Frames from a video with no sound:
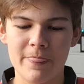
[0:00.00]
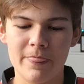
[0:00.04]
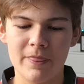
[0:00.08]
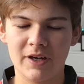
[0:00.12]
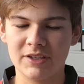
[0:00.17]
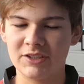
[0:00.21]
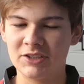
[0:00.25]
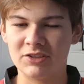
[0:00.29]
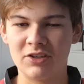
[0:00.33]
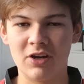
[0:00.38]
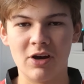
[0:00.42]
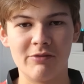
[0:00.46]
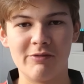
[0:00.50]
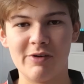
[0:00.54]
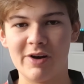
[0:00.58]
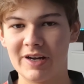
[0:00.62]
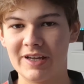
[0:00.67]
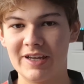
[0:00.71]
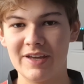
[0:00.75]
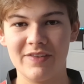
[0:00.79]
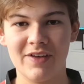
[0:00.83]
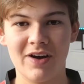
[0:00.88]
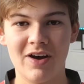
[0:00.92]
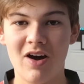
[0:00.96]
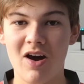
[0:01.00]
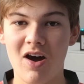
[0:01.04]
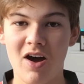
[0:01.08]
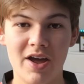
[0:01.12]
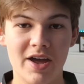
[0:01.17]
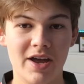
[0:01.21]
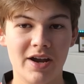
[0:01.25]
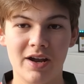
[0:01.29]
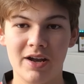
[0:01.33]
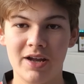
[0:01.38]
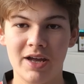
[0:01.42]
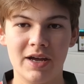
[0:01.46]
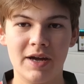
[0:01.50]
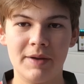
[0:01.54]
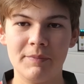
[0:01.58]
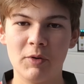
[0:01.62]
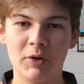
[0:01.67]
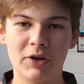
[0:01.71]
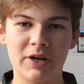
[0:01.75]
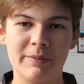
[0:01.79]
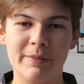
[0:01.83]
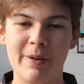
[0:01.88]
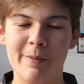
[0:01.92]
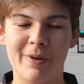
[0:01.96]
I just can't rank it that high, and I'm
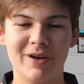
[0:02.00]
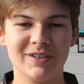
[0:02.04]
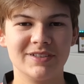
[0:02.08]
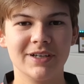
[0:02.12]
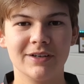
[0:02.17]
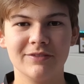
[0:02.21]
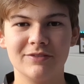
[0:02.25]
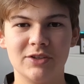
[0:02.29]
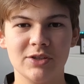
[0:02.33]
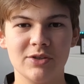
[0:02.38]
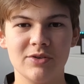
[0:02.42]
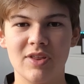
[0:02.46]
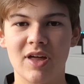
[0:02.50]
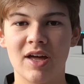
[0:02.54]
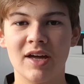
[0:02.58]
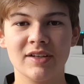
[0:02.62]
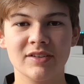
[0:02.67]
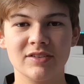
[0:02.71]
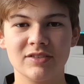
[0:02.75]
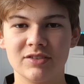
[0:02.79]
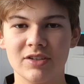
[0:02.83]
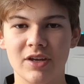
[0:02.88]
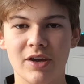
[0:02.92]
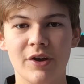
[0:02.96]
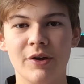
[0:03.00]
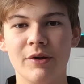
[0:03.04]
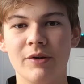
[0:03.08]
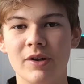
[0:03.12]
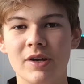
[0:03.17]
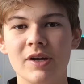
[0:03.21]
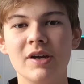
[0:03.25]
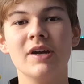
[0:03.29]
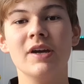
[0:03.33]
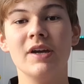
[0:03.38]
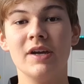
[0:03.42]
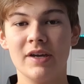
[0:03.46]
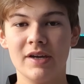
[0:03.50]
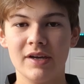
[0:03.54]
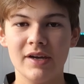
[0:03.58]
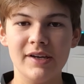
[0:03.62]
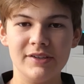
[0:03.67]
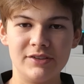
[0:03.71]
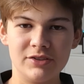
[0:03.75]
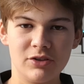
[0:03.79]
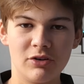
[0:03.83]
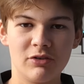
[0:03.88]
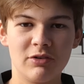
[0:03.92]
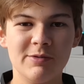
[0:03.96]
not going to make myself do that, so
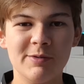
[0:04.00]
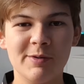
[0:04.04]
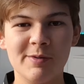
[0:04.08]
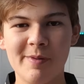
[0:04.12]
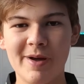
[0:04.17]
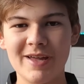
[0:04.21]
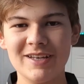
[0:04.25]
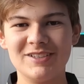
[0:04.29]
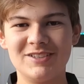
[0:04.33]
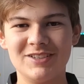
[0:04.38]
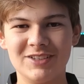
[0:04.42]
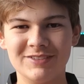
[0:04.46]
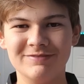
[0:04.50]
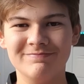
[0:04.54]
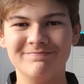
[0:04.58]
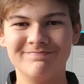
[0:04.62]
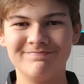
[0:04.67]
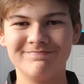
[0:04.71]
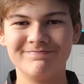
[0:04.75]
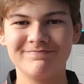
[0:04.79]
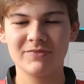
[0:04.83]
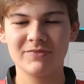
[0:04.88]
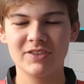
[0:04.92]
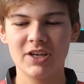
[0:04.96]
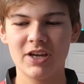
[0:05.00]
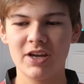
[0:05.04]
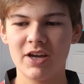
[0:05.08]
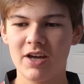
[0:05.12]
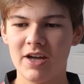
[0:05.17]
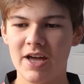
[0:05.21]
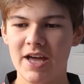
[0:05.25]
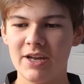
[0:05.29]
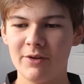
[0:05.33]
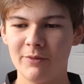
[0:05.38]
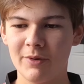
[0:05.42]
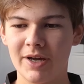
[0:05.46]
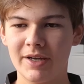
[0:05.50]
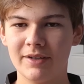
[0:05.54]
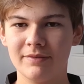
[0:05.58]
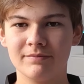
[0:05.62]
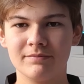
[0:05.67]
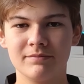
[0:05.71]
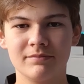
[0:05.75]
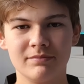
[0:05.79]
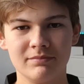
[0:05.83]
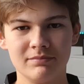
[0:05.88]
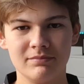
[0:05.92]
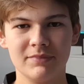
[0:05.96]
it's an honourable mention. Anyway,
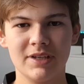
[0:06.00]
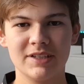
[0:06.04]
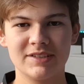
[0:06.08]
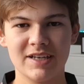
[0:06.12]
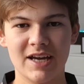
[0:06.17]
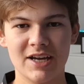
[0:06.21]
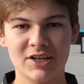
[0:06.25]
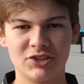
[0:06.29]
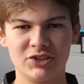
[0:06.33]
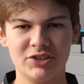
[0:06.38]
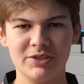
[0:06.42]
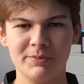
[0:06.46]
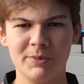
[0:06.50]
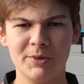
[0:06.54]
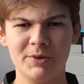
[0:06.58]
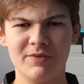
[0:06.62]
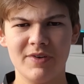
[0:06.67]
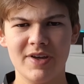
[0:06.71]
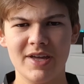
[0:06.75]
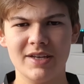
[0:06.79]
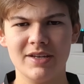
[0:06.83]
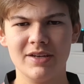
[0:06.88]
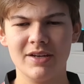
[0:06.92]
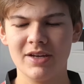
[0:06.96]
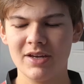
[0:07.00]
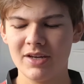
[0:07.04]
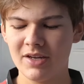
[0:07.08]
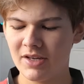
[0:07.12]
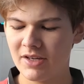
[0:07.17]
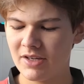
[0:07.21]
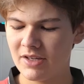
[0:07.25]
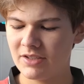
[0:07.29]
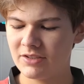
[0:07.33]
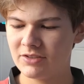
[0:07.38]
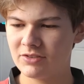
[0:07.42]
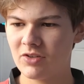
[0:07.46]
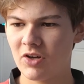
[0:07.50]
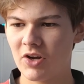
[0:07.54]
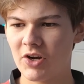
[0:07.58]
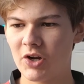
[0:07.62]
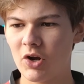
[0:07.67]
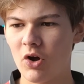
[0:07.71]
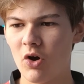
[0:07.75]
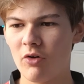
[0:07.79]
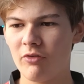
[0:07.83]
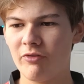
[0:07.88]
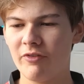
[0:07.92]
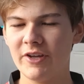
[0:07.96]
let's actually move in. Starting
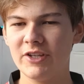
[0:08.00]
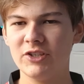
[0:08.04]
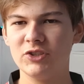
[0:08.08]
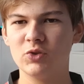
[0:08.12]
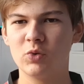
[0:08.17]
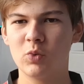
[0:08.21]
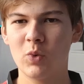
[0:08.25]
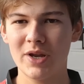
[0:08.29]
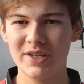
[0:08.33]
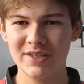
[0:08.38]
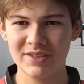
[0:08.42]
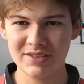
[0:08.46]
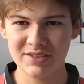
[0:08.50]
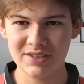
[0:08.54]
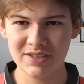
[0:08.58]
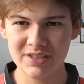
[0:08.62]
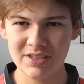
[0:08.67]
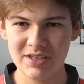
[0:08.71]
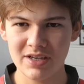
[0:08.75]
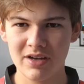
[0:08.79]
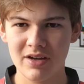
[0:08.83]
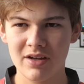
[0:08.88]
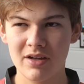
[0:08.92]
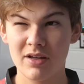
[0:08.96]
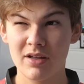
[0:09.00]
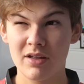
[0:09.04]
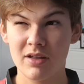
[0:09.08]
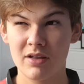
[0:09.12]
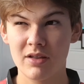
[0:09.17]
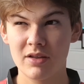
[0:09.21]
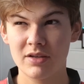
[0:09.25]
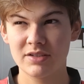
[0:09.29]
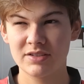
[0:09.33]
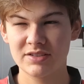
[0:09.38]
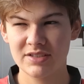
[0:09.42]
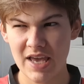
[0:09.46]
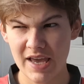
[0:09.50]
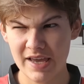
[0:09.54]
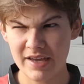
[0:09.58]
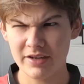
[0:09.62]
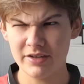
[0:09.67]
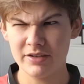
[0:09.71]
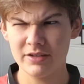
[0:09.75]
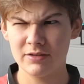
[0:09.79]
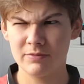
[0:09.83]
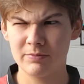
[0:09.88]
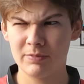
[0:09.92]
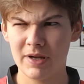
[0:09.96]
off in
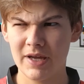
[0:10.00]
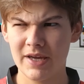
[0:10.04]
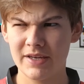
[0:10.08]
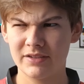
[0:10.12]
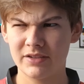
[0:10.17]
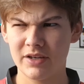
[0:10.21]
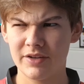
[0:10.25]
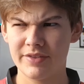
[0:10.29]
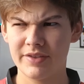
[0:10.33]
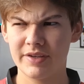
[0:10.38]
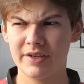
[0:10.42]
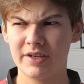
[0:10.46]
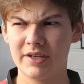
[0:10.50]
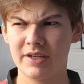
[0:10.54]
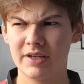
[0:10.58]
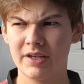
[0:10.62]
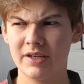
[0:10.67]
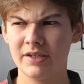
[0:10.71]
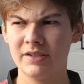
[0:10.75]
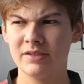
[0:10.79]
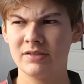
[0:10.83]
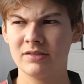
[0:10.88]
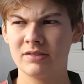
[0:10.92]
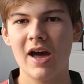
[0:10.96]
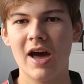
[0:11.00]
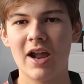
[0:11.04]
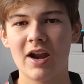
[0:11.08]
22nd place, I think it is.